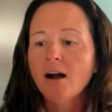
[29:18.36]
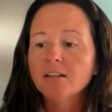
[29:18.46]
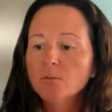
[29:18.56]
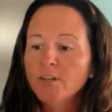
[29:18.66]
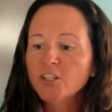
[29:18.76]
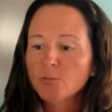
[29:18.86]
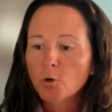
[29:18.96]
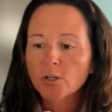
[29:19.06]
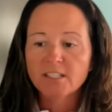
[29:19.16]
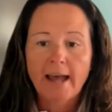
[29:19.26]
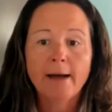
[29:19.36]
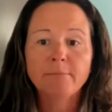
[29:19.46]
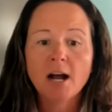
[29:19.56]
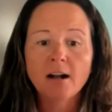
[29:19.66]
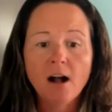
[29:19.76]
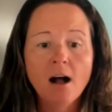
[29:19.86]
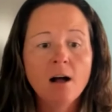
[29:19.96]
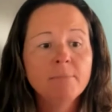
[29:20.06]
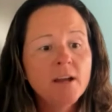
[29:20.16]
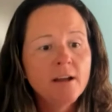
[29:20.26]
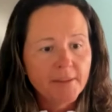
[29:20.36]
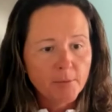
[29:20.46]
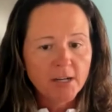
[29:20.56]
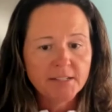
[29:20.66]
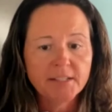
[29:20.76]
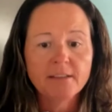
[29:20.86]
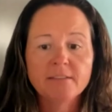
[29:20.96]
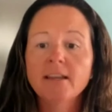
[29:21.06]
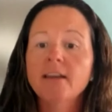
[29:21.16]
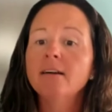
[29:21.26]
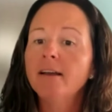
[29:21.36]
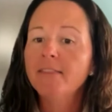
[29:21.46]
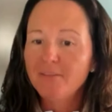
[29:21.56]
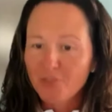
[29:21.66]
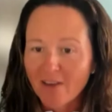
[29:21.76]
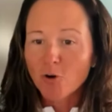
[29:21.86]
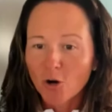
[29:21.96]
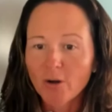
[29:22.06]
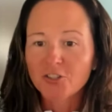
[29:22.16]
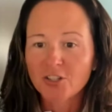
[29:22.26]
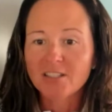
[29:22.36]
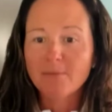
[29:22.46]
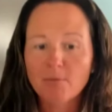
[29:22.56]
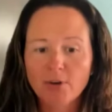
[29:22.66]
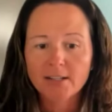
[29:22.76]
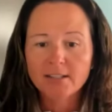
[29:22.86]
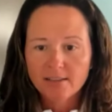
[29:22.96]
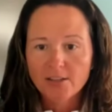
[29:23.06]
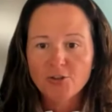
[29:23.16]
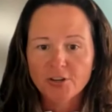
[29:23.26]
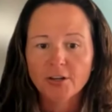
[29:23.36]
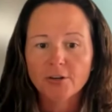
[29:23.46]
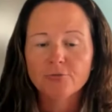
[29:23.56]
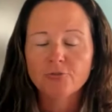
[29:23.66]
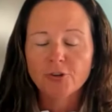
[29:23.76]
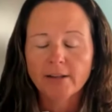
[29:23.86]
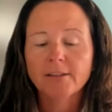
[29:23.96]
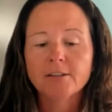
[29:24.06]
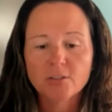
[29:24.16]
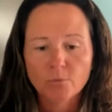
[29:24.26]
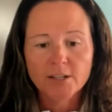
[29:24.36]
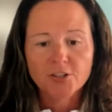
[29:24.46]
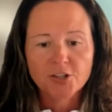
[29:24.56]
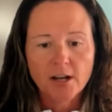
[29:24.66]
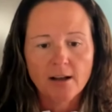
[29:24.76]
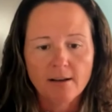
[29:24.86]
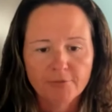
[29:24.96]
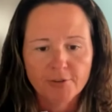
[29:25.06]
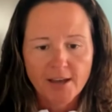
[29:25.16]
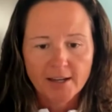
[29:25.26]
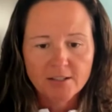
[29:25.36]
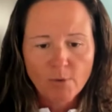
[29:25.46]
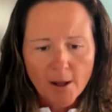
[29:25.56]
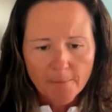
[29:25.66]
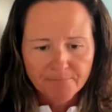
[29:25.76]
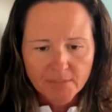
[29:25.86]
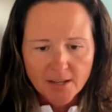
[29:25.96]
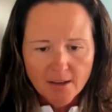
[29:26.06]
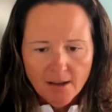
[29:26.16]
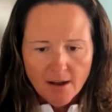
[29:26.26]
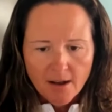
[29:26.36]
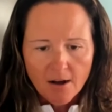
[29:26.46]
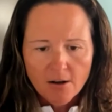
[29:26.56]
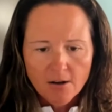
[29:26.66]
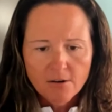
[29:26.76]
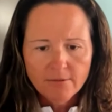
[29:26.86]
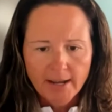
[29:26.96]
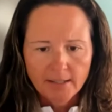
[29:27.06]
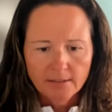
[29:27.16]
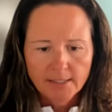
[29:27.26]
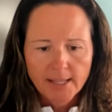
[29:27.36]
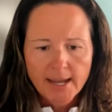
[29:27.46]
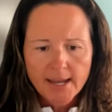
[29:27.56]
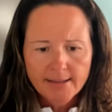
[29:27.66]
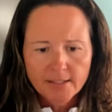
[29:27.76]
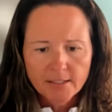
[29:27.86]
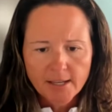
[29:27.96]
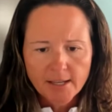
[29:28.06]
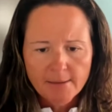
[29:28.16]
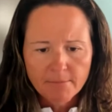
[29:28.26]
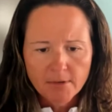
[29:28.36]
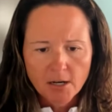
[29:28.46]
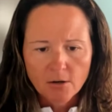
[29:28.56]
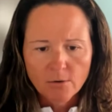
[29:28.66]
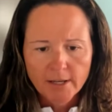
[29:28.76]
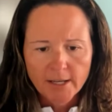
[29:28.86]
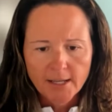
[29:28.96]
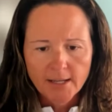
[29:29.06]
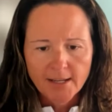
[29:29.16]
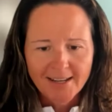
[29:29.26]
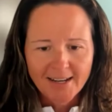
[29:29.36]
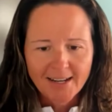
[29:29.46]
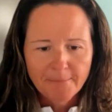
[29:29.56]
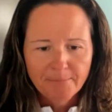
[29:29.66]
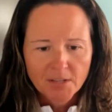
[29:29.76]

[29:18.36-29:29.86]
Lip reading: swishsportsapp.com. Their pricing is there. And then if you have more questions about pricing, then you can go directly to Swish for that as well. All right, let's keep going.